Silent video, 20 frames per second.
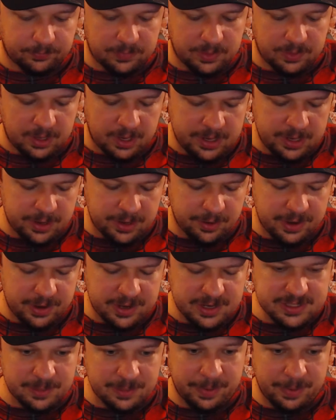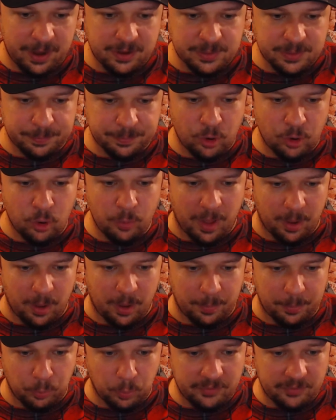Here he is compared to Puma,
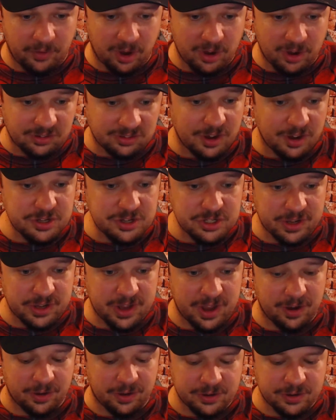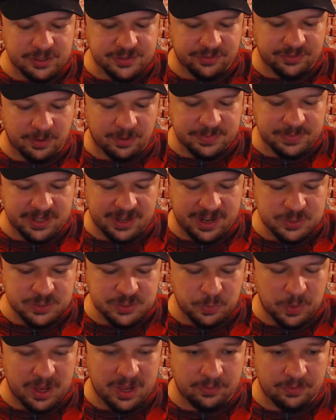one of our larger characters from today's
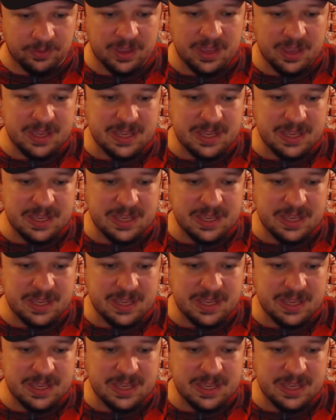wave.